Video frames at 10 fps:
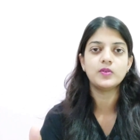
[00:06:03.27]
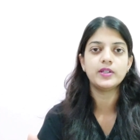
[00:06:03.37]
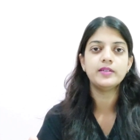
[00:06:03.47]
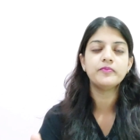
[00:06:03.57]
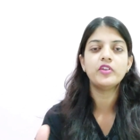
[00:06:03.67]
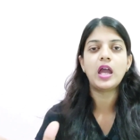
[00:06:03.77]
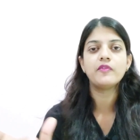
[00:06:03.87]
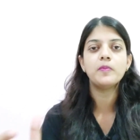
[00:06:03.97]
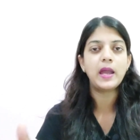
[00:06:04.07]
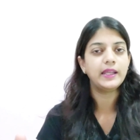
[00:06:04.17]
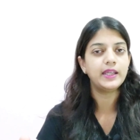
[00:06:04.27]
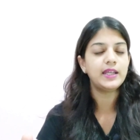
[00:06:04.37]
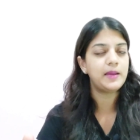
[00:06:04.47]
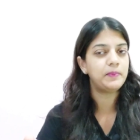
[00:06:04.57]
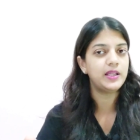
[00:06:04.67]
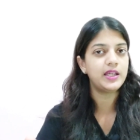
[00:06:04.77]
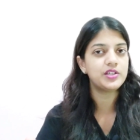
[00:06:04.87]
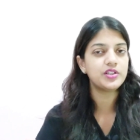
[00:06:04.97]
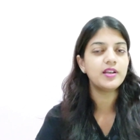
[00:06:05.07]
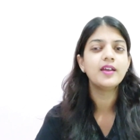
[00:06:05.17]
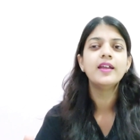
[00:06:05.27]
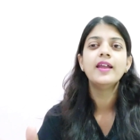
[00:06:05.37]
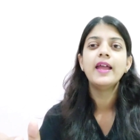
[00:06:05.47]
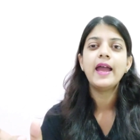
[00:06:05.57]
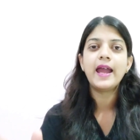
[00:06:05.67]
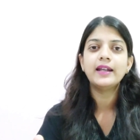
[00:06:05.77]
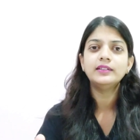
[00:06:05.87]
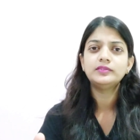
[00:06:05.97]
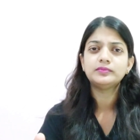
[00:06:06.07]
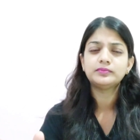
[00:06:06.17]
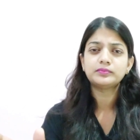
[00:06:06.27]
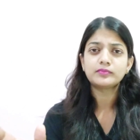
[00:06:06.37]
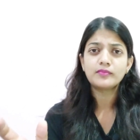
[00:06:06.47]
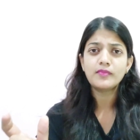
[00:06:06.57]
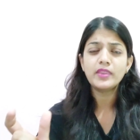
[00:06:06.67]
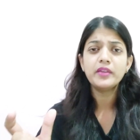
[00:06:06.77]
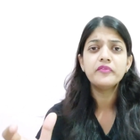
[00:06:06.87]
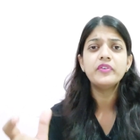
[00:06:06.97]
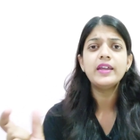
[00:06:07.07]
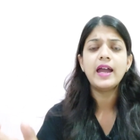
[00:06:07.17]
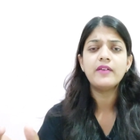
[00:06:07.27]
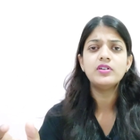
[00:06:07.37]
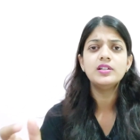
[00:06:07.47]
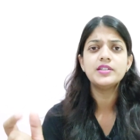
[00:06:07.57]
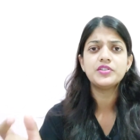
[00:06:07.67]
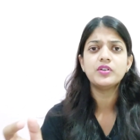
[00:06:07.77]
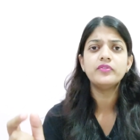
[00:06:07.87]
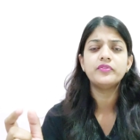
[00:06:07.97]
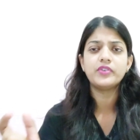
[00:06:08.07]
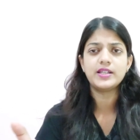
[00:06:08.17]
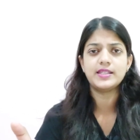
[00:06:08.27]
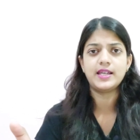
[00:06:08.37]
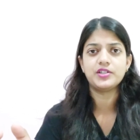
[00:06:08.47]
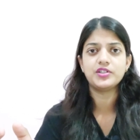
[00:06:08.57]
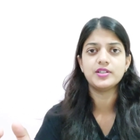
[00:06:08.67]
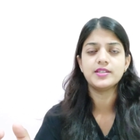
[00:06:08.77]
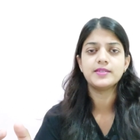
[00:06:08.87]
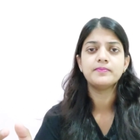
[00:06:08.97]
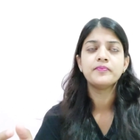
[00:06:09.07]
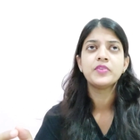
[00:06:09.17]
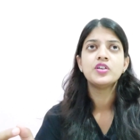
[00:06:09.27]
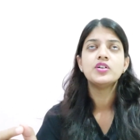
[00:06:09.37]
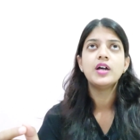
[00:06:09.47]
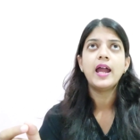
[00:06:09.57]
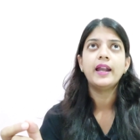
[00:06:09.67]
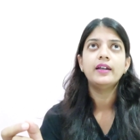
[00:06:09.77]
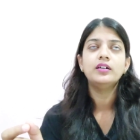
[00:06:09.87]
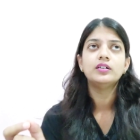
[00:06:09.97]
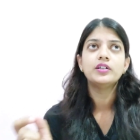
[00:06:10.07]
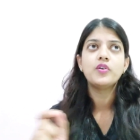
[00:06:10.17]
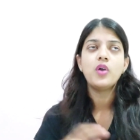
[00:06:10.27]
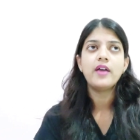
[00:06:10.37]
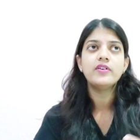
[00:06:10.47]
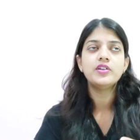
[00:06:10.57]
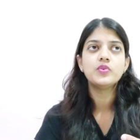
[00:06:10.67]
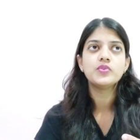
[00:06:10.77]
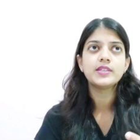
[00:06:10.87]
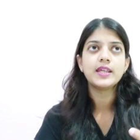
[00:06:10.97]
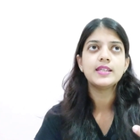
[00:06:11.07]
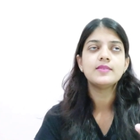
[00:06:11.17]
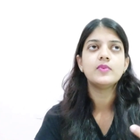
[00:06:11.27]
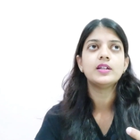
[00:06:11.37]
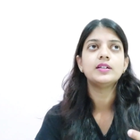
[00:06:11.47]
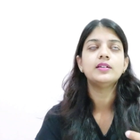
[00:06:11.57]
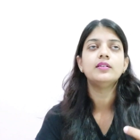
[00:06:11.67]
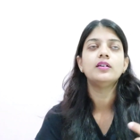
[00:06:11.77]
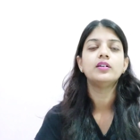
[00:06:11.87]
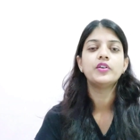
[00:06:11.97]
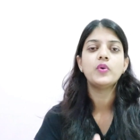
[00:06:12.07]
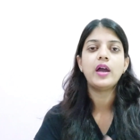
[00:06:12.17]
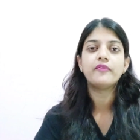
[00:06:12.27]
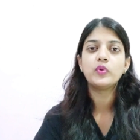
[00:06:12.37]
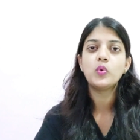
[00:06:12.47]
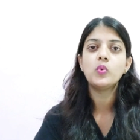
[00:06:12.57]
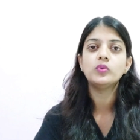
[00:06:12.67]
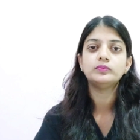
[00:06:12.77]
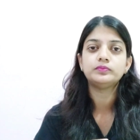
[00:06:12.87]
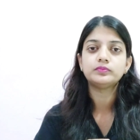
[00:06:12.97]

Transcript: Okay, we have a banking application and we have a list of transactions, and you have a use case wherein you have to